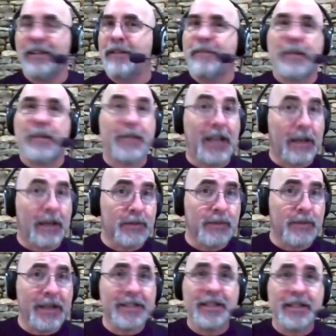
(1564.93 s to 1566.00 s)
maybe it helps
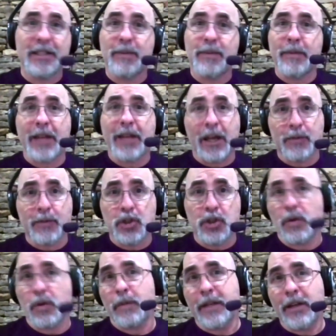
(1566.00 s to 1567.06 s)
Macy's, maybe it helps
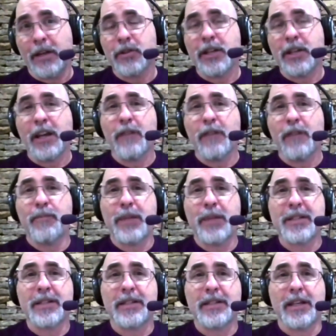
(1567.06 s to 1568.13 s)
you. I mean, those kind of
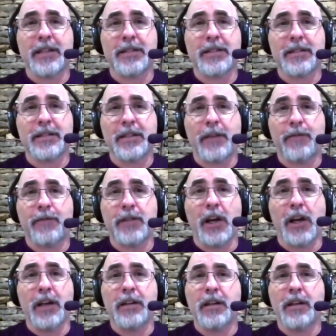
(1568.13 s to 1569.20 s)
businesses, if
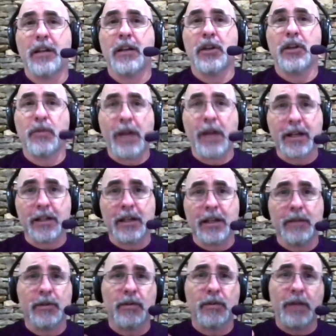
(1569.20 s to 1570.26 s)
done correctly
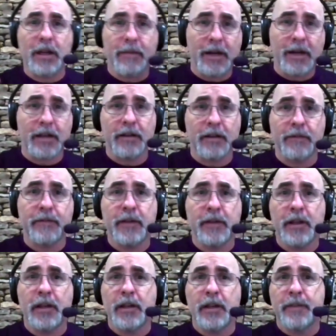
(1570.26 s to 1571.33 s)
with the right amount of
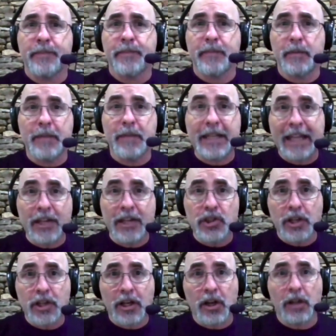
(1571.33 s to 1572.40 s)

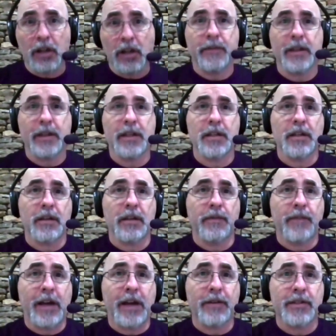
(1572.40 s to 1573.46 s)
mitigation and all of the
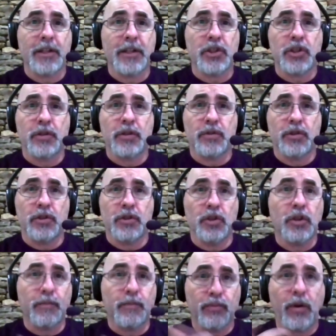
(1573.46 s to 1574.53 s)
virus issues, you
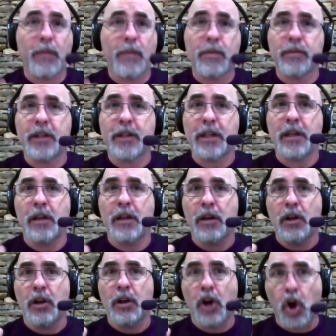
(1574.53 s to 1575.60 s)
could probably
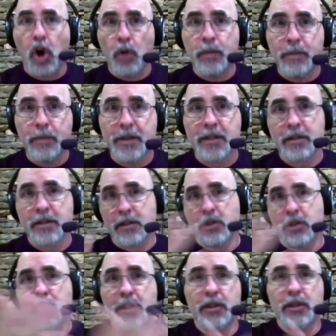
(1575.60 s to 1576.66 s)
open business. So
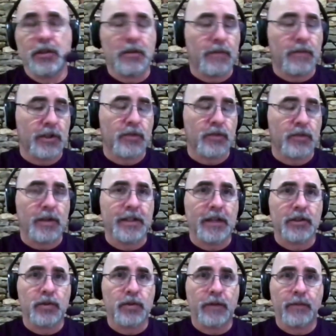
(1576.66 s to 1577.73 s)
you said the restaurant down
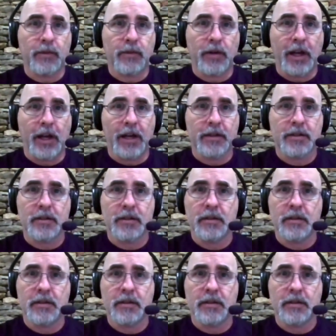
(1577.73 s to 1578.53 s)
the street from your house,